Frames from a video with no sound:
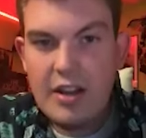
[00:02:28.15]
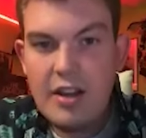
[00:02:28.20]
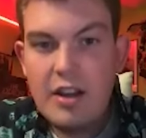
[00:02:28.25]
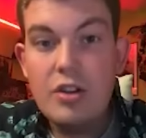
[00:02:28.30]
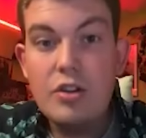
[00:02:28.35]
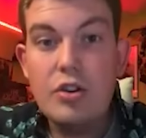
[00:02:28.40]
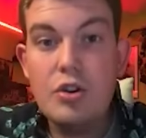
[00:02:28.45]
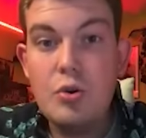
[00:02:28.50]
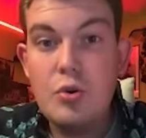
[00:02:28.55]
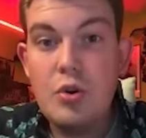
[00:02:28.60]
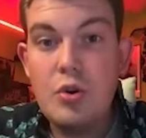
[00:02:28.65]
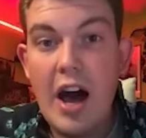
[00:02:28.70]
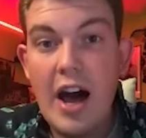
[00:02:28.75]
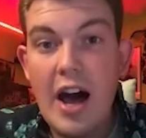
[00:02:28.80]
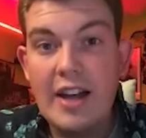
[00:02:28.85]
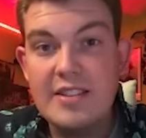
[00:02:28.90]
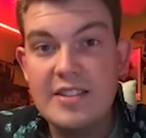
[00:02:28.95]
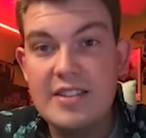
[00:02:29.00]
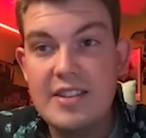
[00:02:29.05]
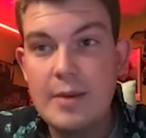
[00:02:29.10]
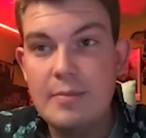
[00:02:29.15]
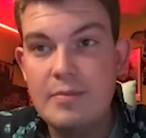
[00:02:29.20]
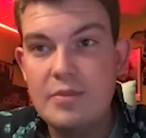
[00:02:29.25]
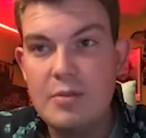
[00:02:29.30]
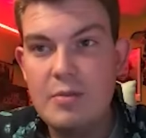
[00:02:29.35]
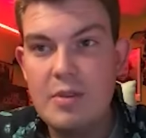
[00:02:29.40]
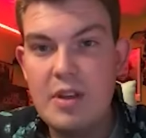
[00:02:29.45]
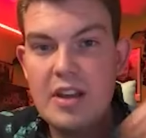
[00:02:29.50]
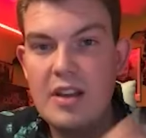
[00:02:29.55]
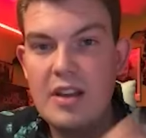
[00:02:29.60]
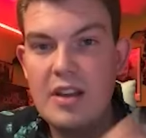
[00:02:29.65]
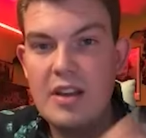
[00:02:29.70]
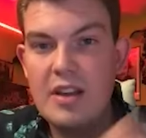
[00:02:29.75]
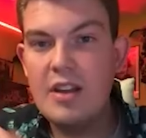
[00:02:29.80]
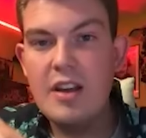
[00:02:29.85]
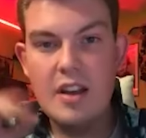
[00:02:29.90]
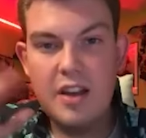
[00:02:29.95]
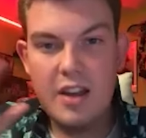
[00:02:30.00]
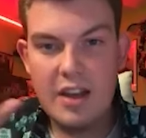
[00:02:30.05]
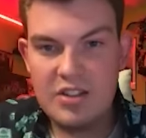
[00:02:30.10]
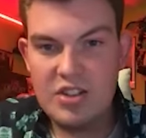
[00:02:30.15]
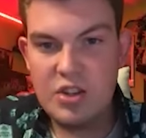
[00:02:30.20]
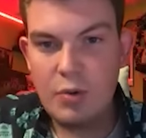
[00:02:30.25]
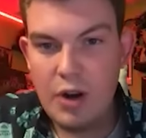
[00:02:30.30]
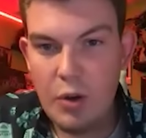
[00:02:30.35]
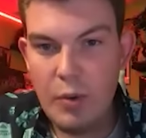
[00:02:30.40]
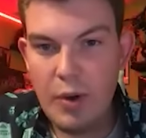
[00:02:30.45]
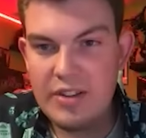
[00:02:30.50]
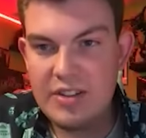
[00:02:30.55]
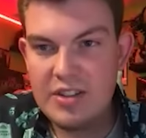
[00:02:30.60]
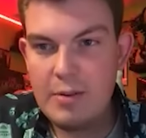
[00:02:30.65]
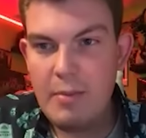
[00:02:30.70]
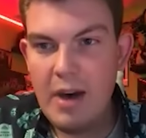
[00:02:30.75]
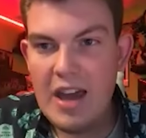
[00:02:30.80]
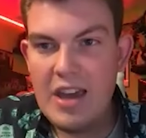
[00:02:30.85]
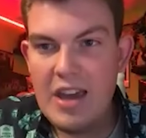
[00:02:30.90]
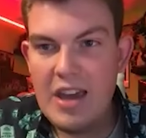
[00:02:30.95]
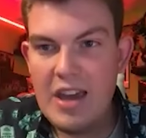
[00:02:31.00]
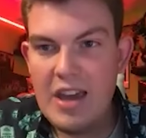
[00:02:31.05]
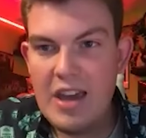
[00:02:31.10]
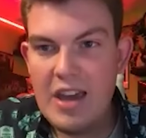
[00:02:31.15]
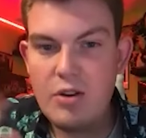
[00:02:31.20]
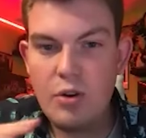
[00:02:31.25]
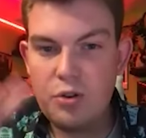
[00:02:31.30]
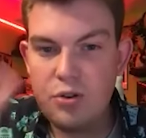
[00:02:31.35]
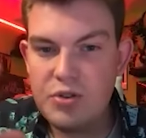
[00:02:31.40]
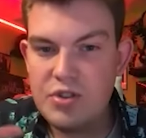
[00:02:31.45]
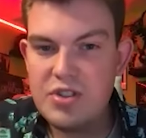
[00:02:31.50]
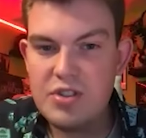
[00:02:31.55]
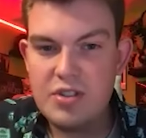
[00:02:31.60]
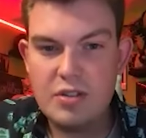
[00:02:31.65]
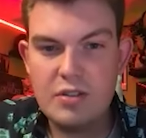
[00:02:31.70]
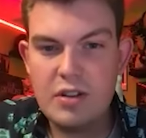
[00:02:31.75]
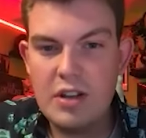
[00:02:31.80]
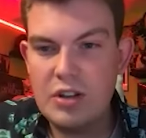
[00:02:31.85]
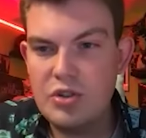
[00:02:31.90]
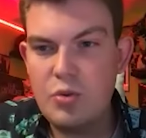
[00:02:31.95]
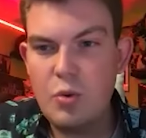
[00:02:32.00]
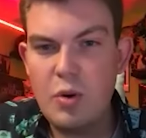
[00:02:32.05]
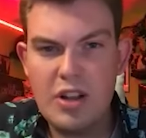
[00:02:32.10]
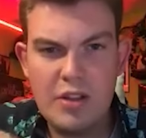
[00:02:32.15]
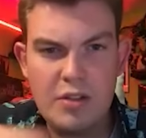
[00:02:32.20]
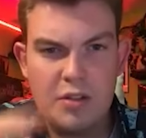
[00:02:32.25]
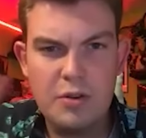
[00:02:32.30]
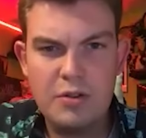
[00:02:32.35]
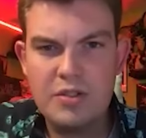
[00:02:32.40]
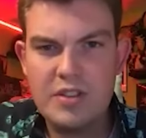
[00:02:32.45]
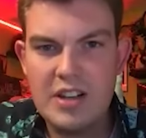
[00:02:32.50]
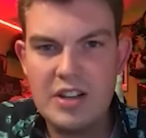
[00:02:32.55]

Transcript: new concept to me. And so when I went into Michael's in 2013,